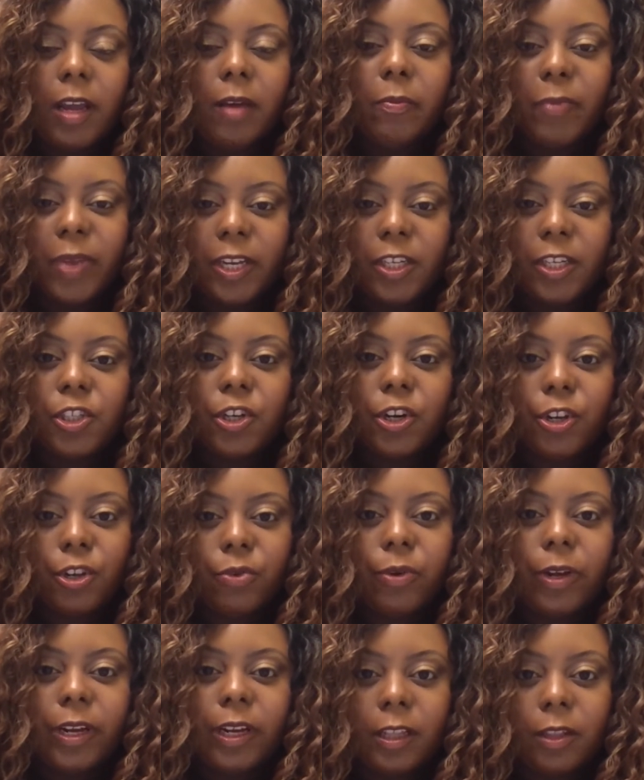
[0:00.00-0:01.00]
Make sure
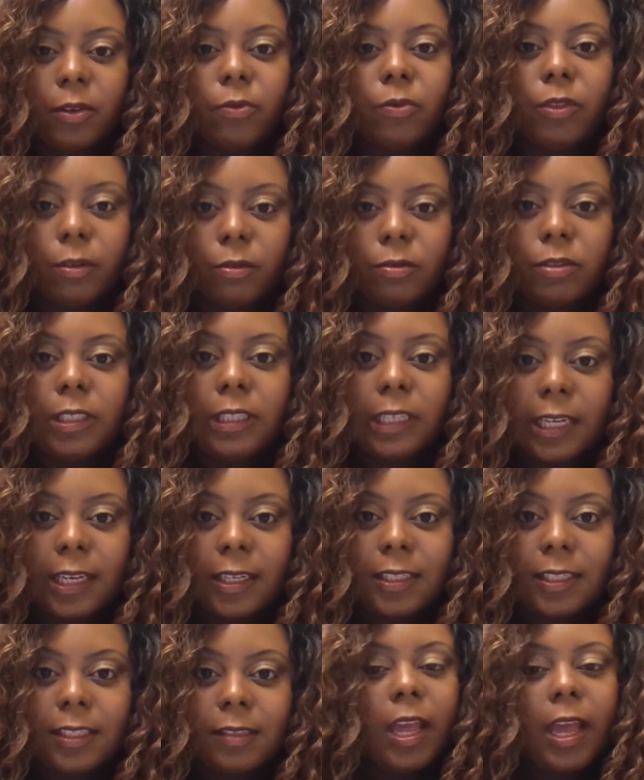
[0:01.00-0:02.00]
you include those
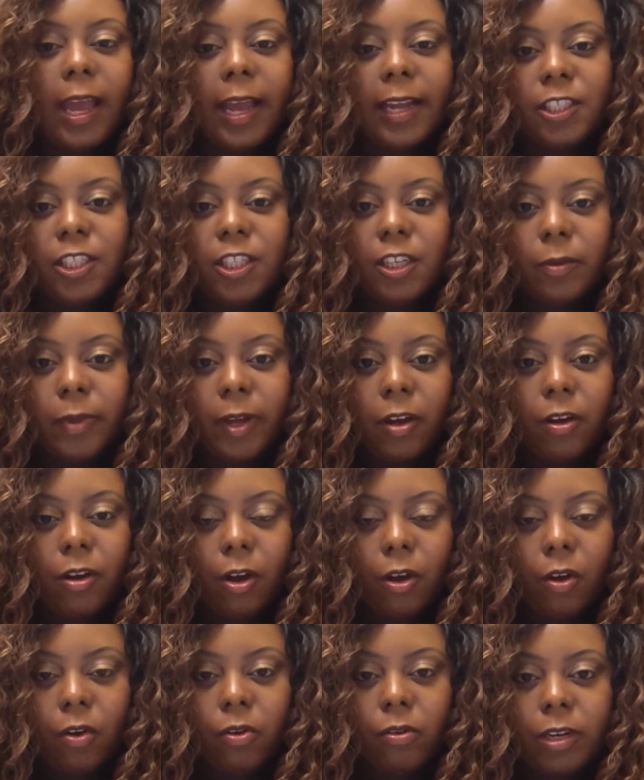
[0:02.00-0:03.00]
links. HTML
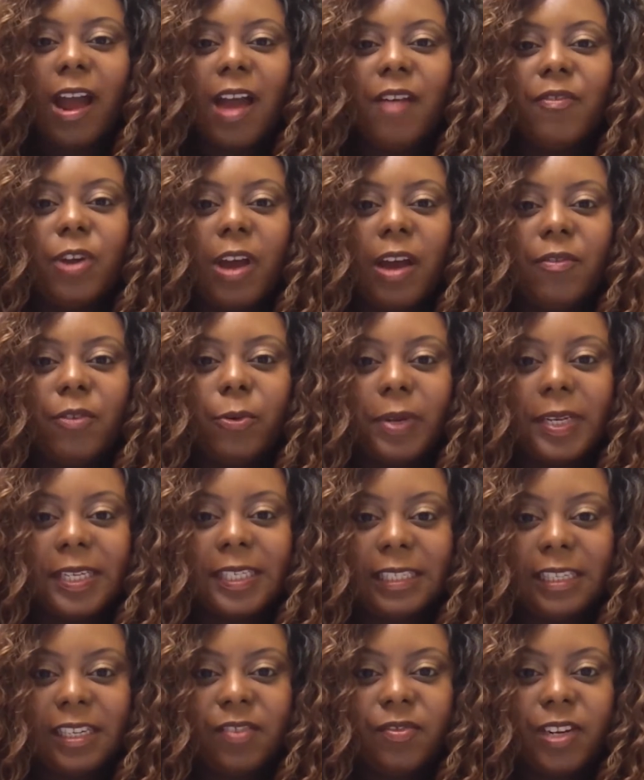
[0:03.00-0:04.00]
code. Have you ever
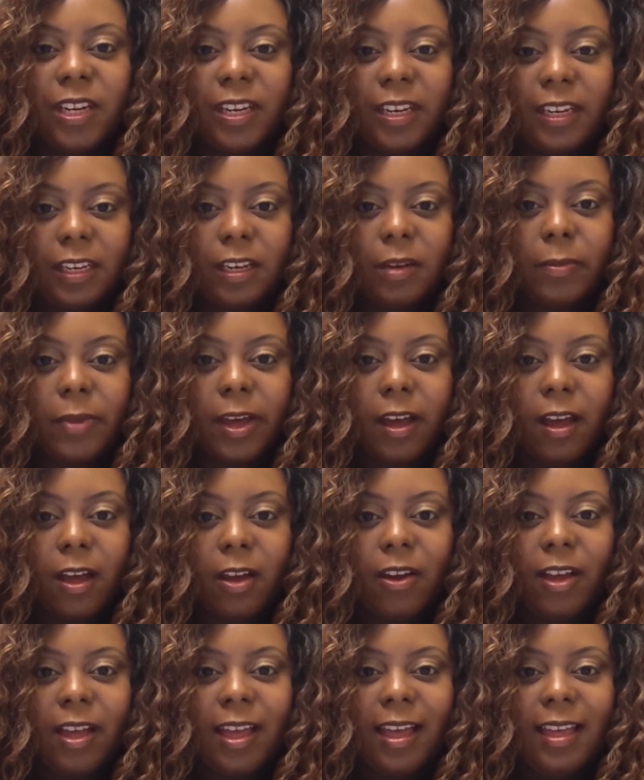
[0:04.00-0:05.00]
received an
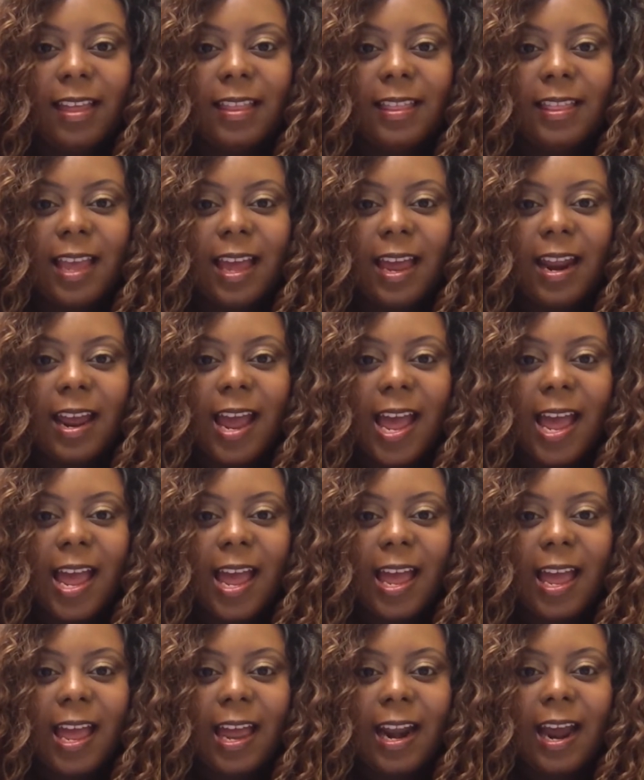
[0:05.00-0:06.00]
email that
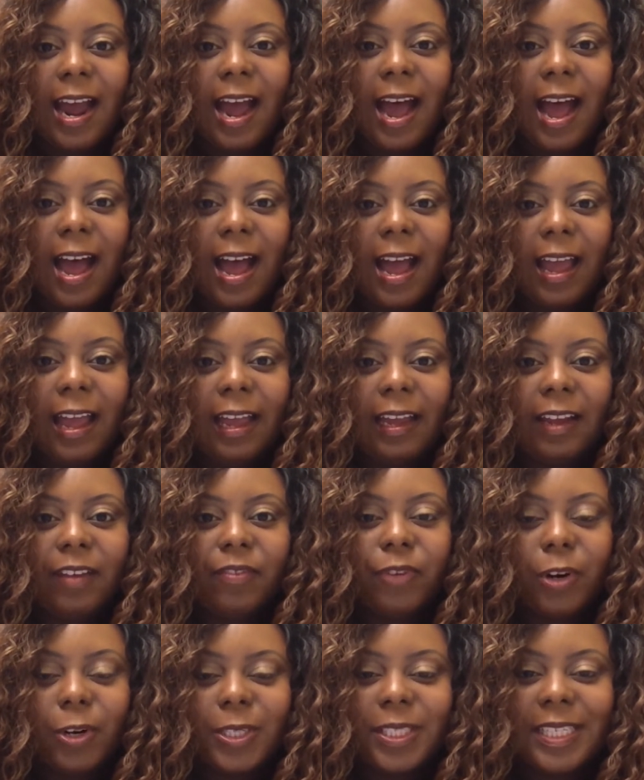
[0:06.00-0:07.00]
had hi
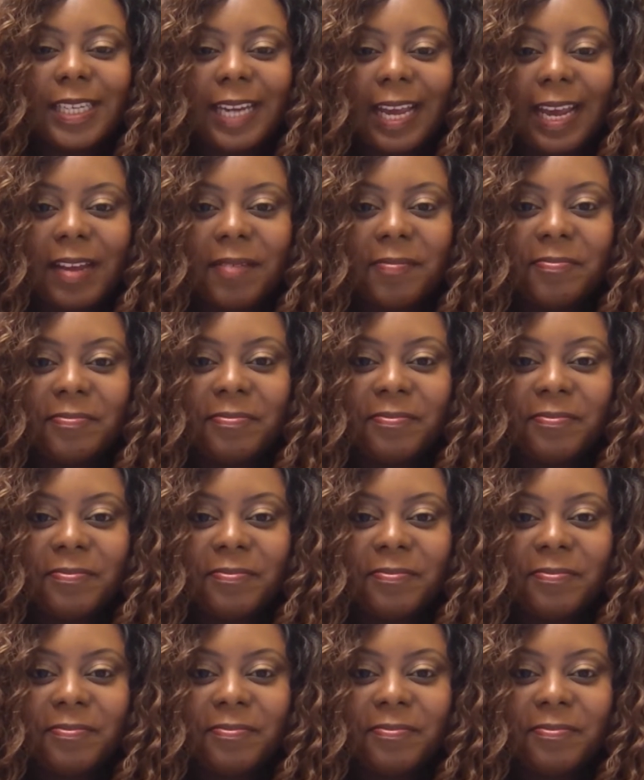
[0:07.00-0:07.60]
first name?